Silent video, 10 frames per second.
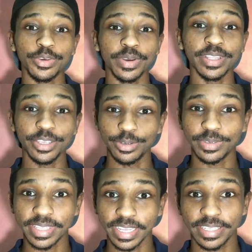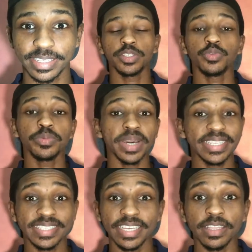you can use this? So we
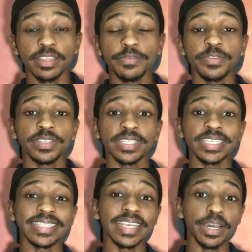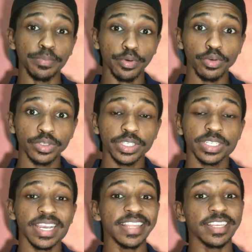might say the difference is the approach
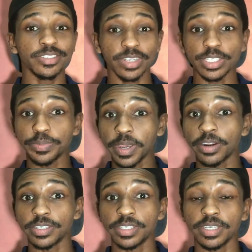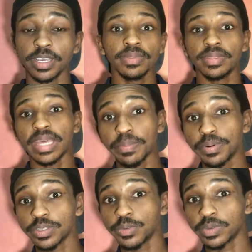and the transparency. That
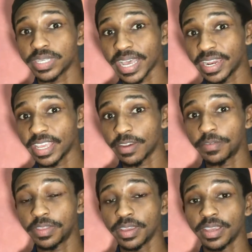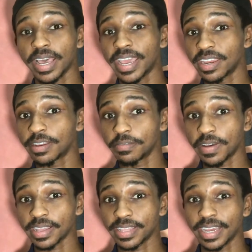person was hiding everything, hiding the
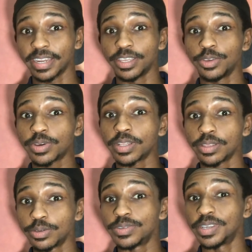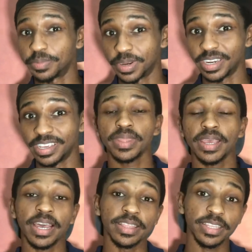fact that you can lose your money.
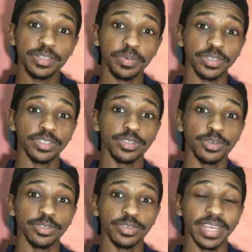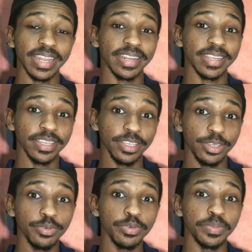And this person told you that
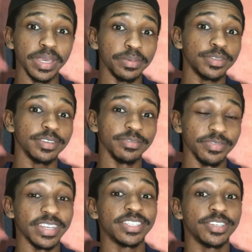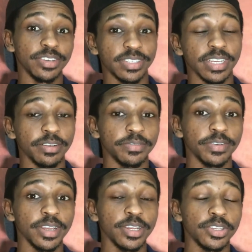you would be able to invest yourself.
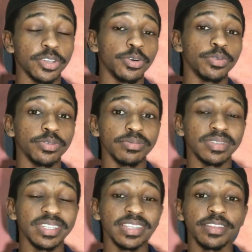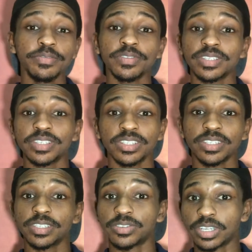So you see, the difference is
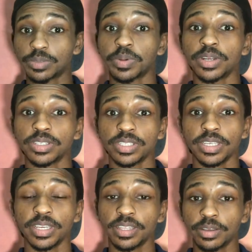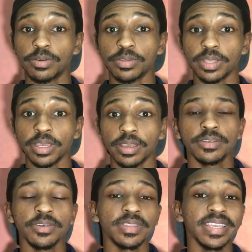just the transparency in the whole thing.
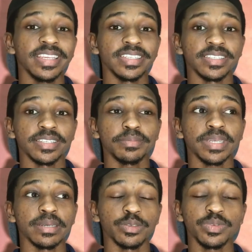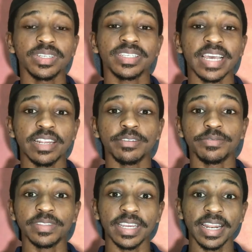So the thing is, sometimes we just kind
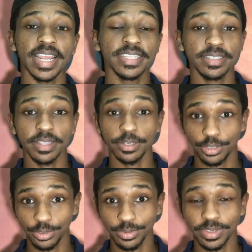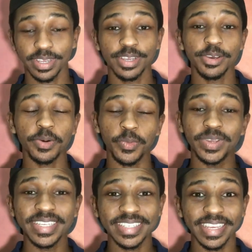of neglect the truth
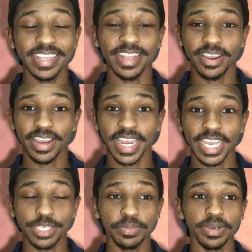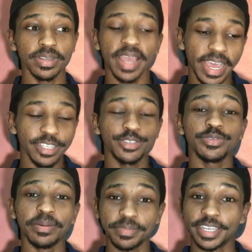we see it in our eyes, but I
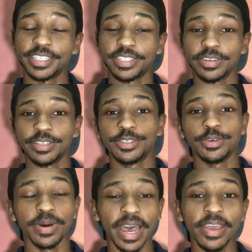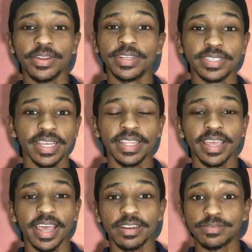too am Nigerian, so I understand
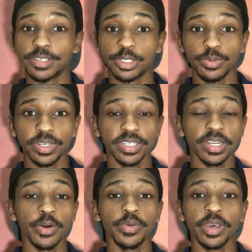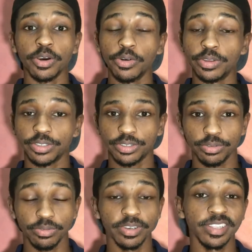the kind of situation that we are going
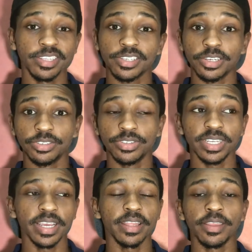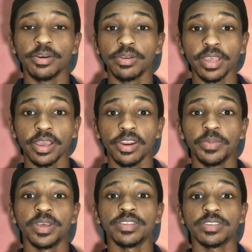through in this country and the whole
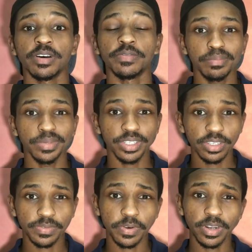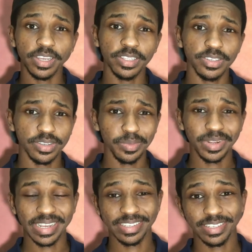economy and stuff. But just falling into
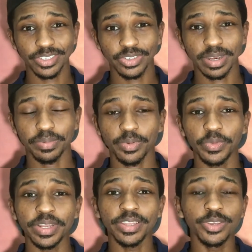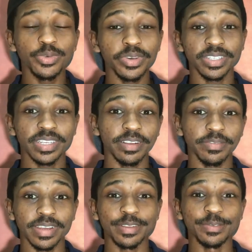someone else's trap when you
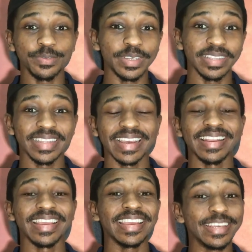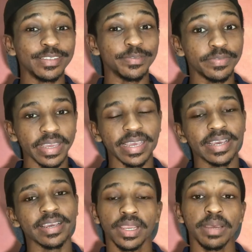yourself can feel that it is
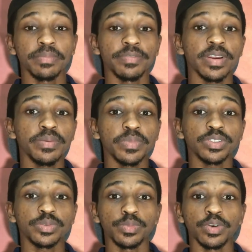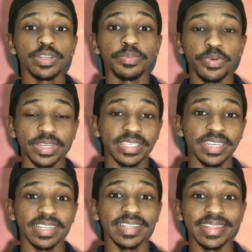fake can be very much more depressing